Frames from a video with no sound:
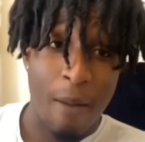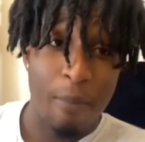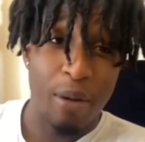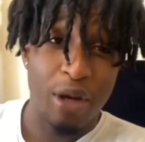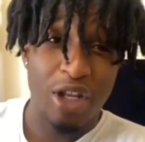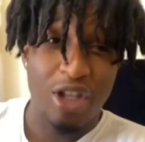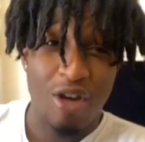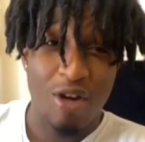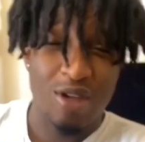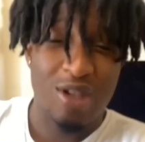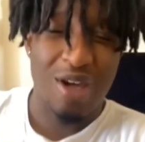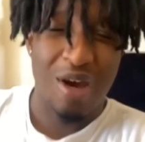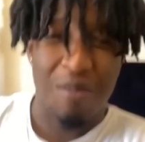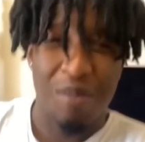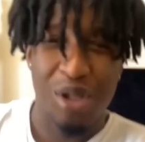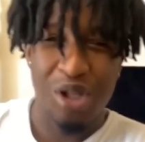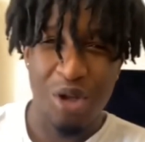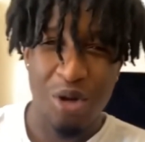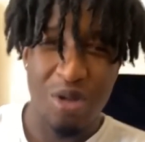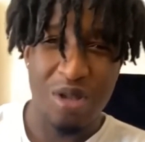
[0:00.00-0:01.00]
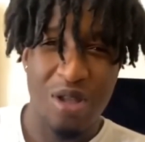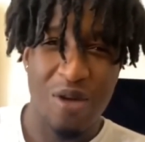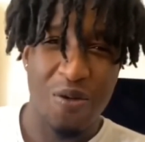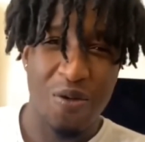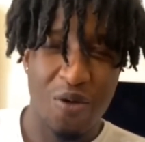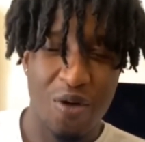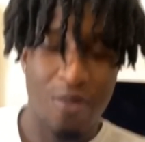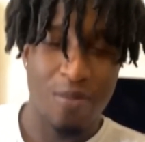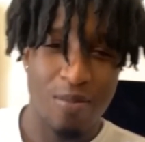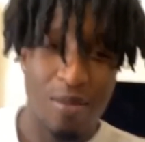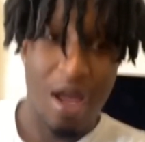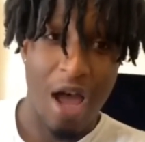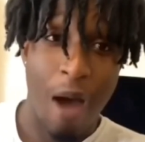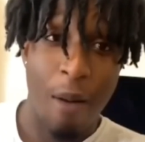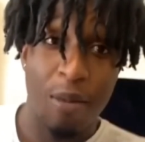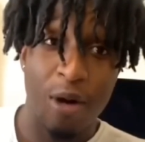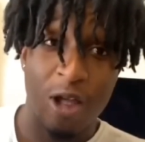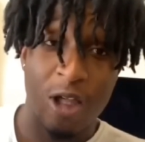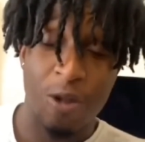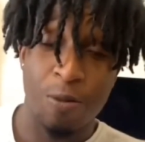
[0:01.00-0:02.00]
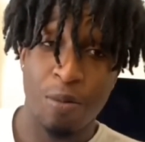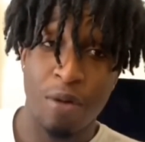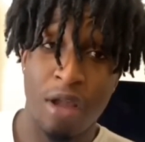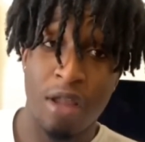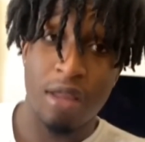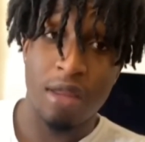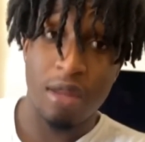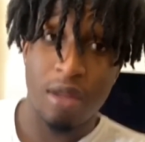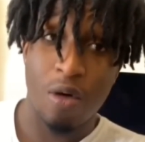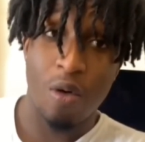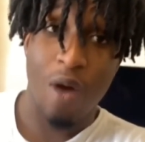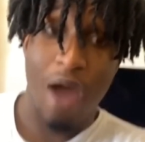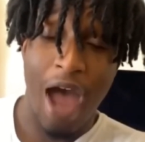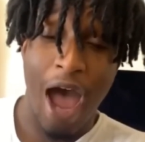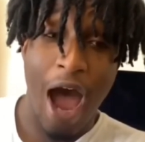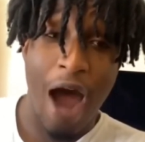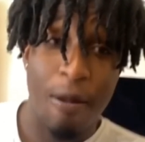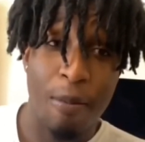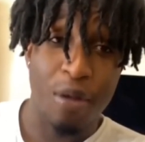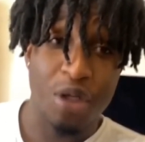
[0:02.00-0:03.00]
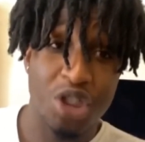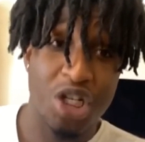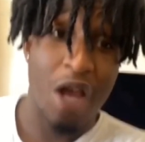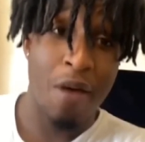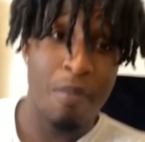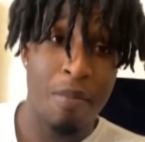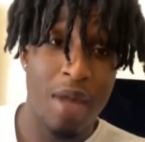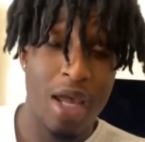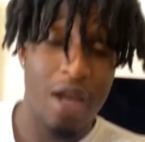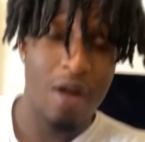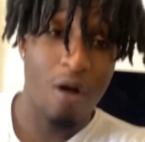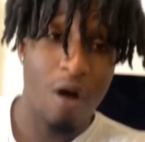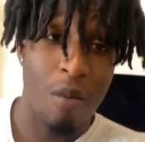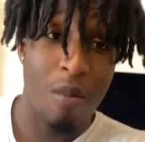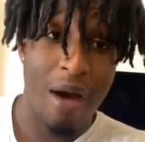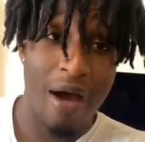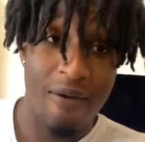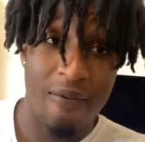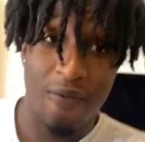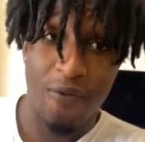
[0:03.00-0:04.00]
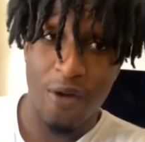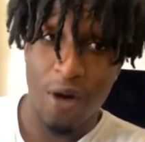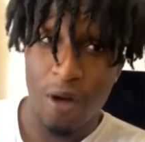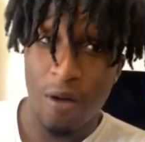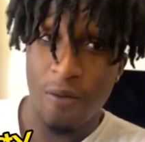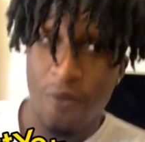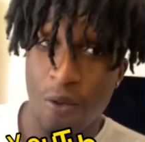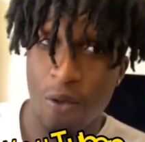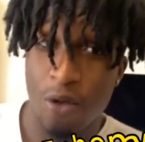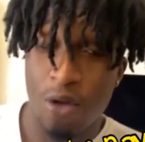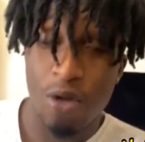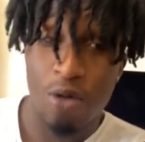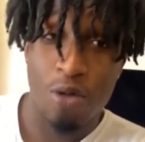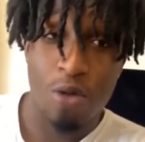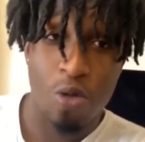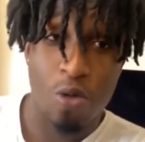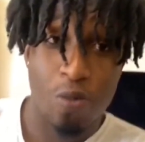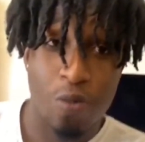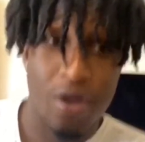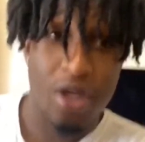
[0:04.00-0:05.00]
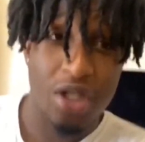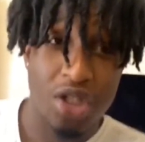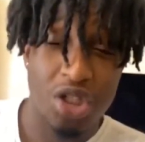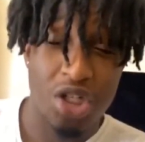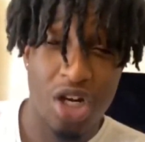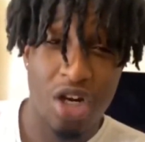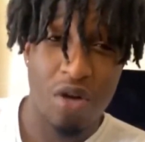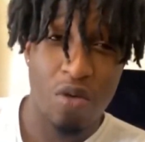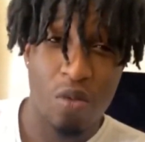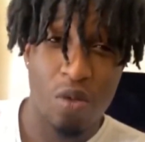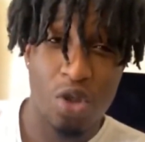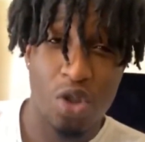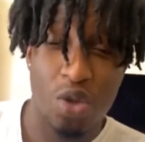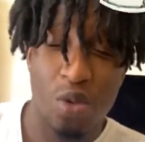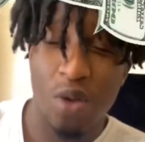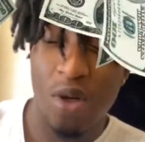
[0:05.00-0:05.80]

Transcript: I'm bringing y'all something a little different. I'm gonna explain to you how much I made on my very first YouTube paycheck, which